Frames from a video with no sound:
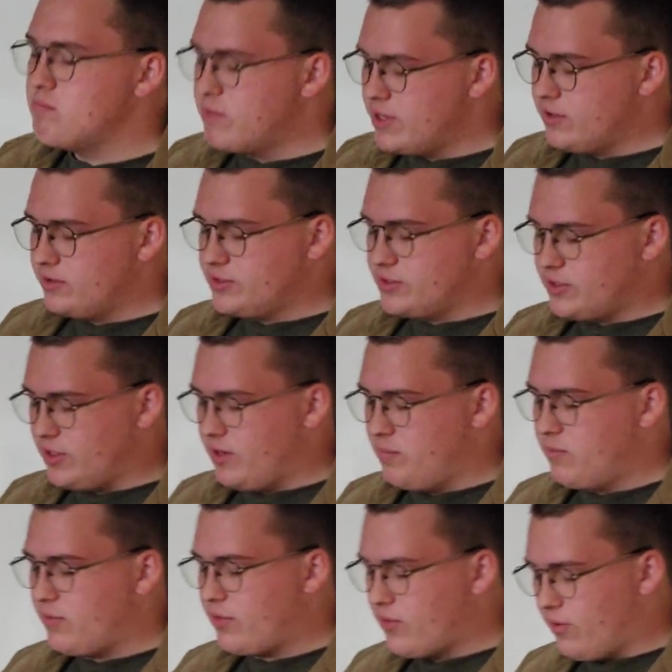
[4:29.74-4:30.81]
Middle
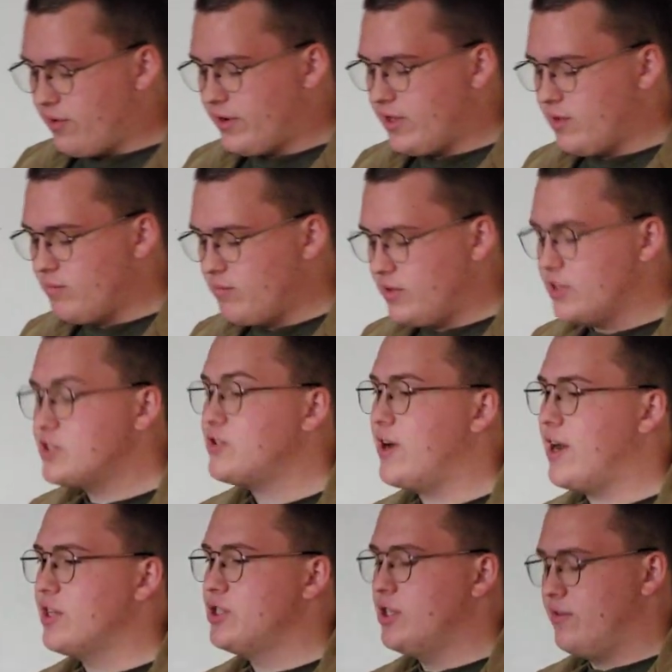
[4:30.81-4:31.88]
Term Thorium
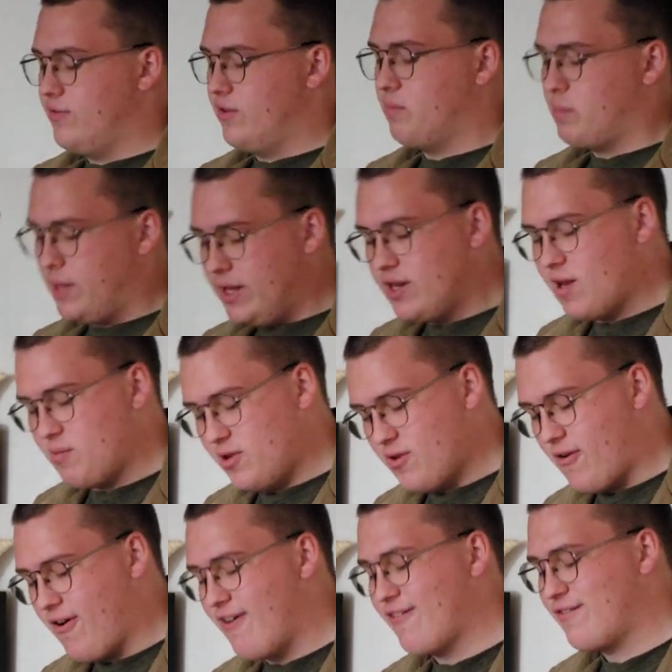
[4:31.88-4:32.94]
Strategy for
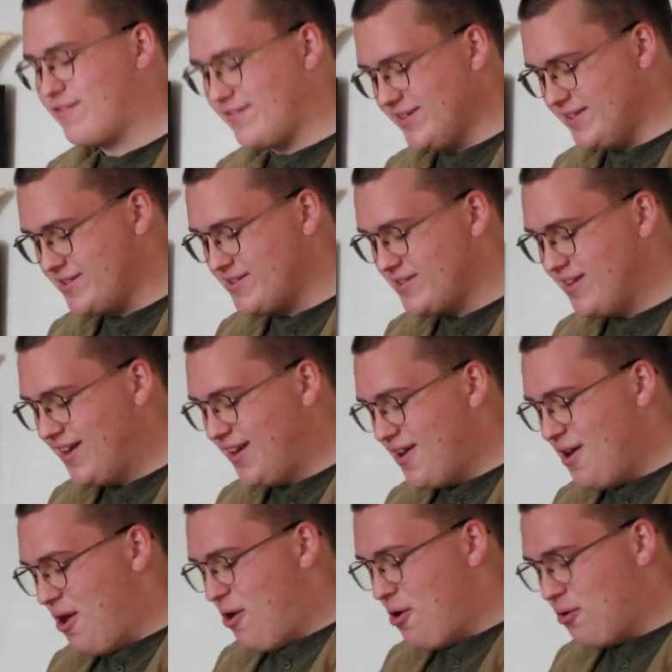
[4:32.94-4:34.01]
PWR Fleets,
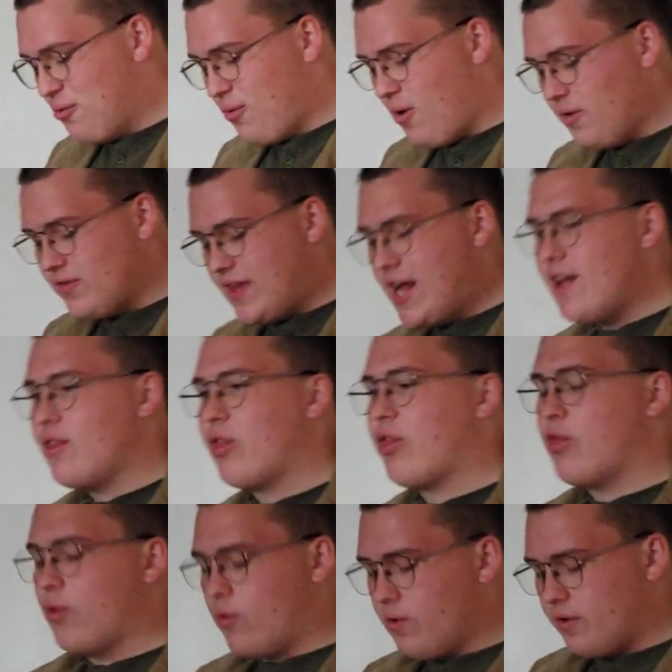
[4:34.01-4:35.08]
who wrote
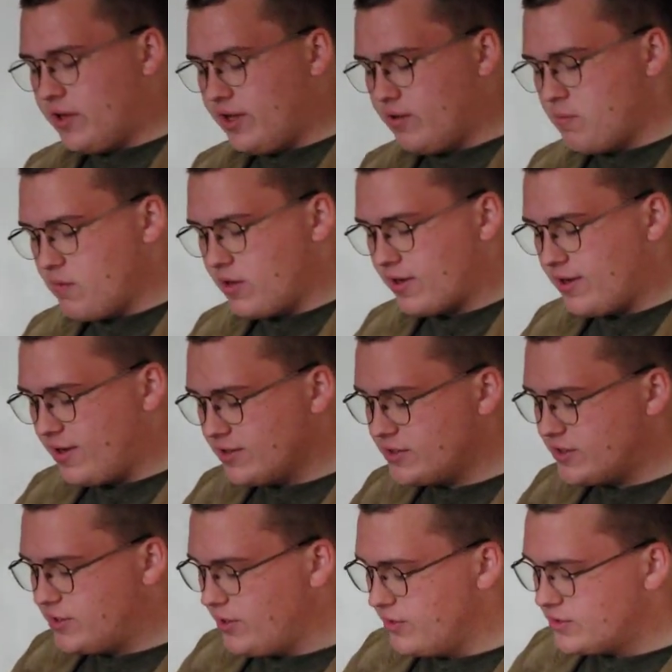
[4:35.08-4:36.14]
that thorium
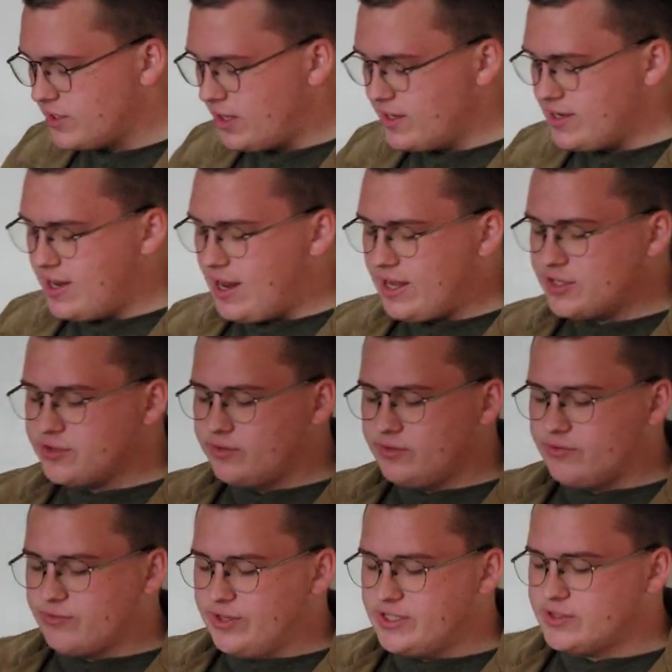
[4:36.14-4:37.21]
constitutes a
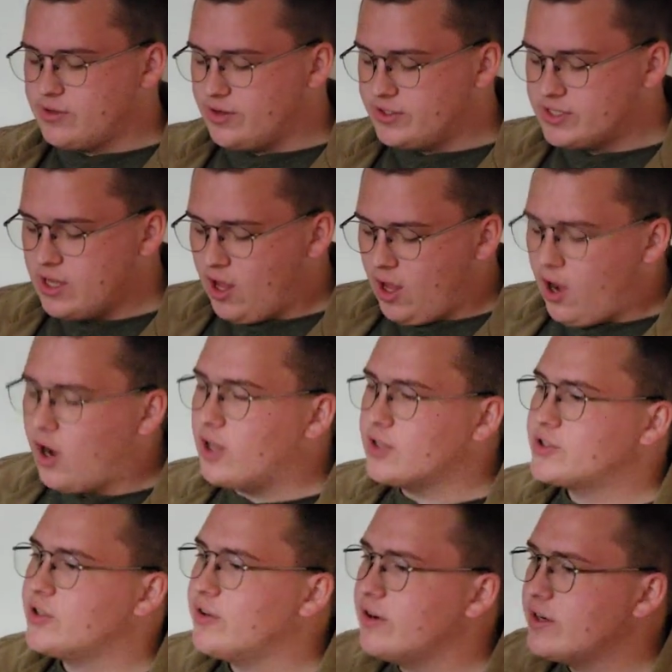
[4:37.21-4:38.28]
natural resource
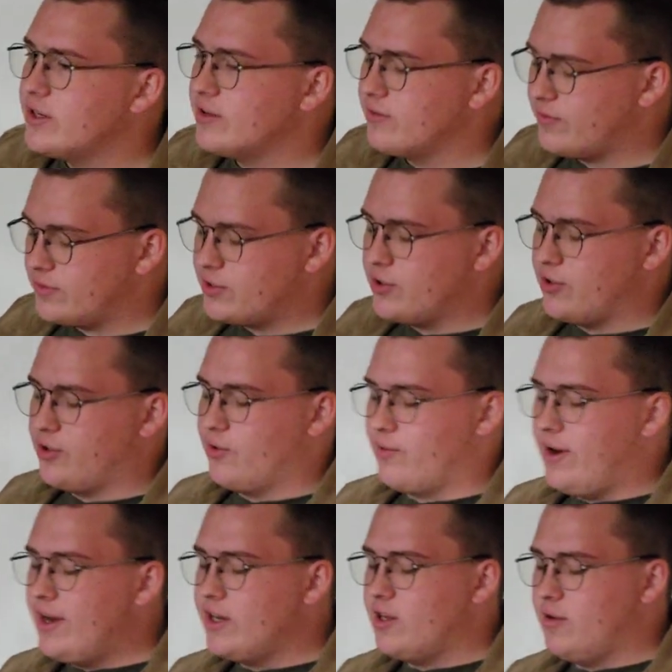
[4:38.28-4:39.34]
alternative to
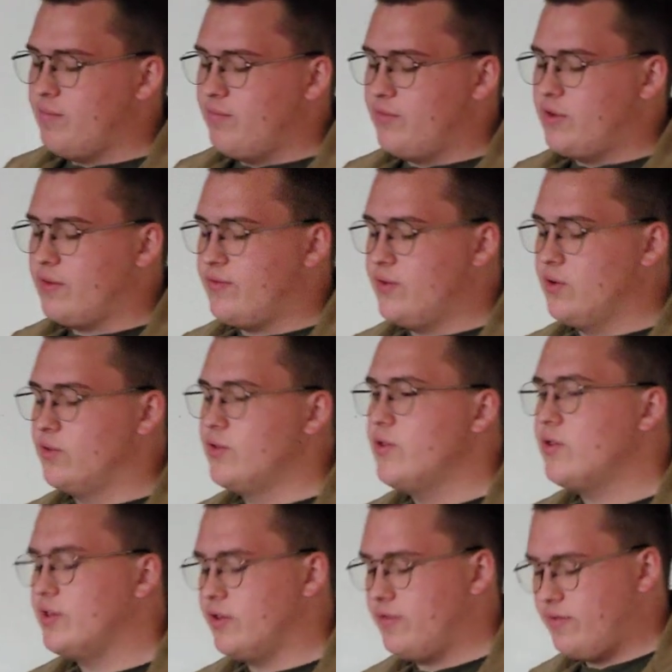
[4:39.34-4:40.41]
uranium to fuel
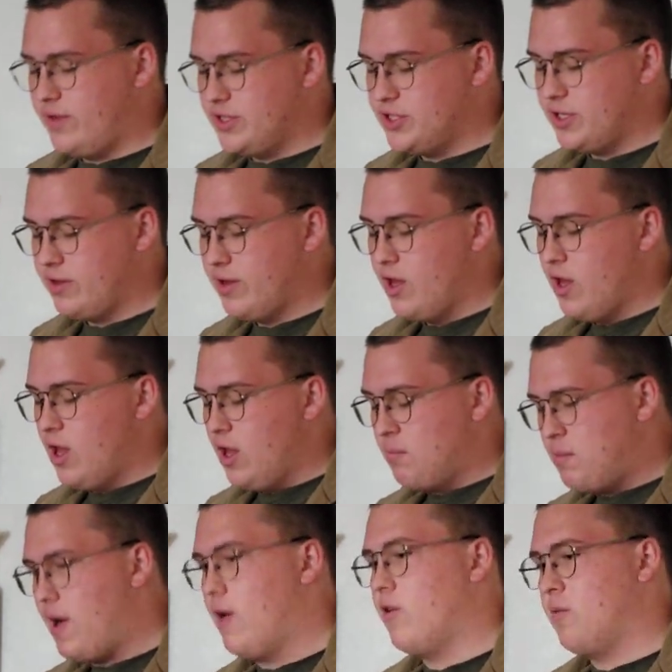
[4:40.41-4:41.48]
nuclear fission
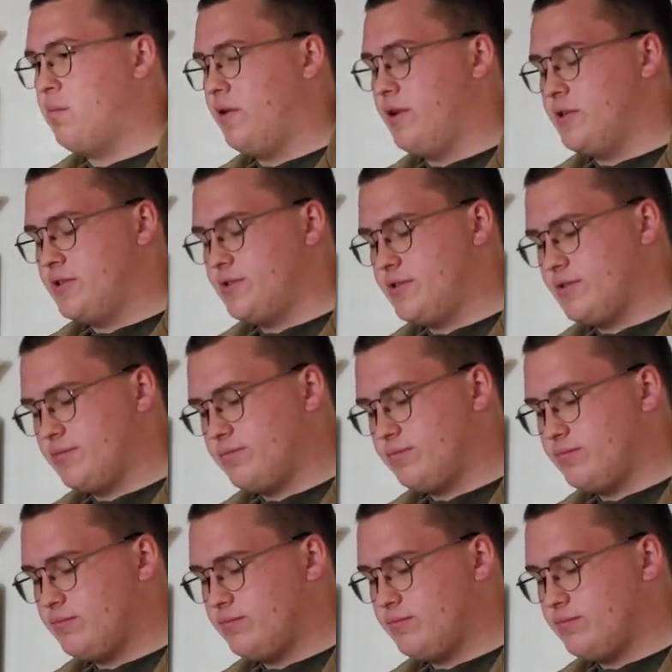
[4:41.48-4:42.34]
power plants.